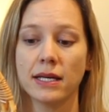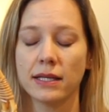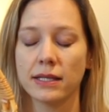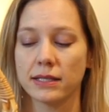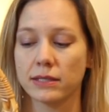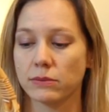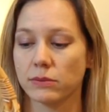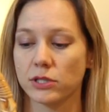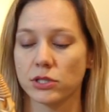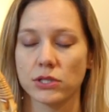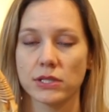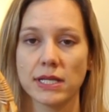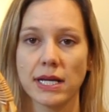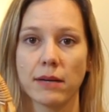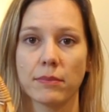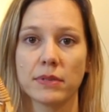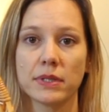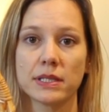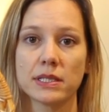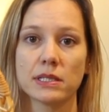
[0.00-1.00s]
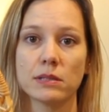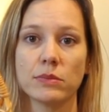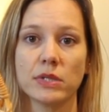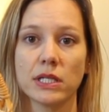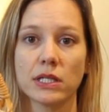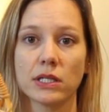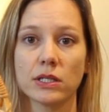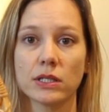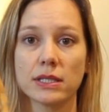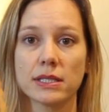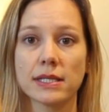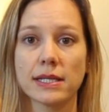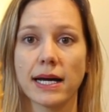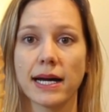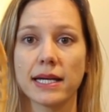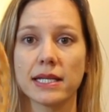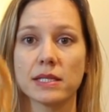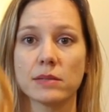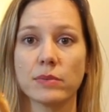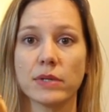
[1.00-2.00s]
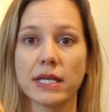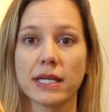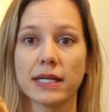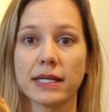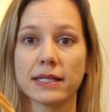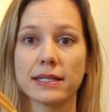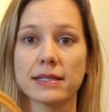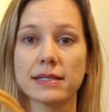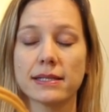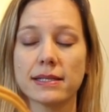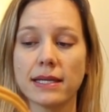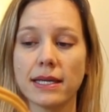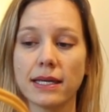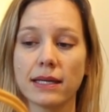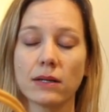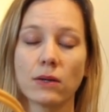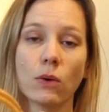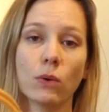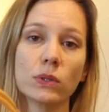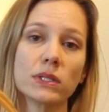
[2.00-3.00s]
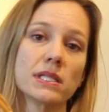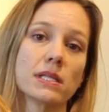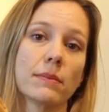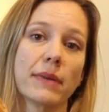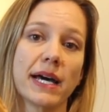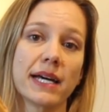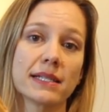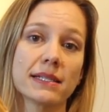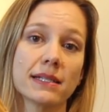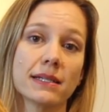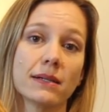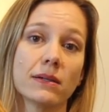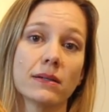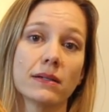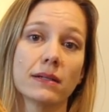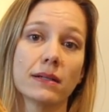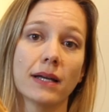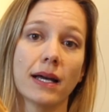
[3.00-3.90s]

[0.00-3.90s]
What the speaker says: This one just happens to be a good size because it holds the basket,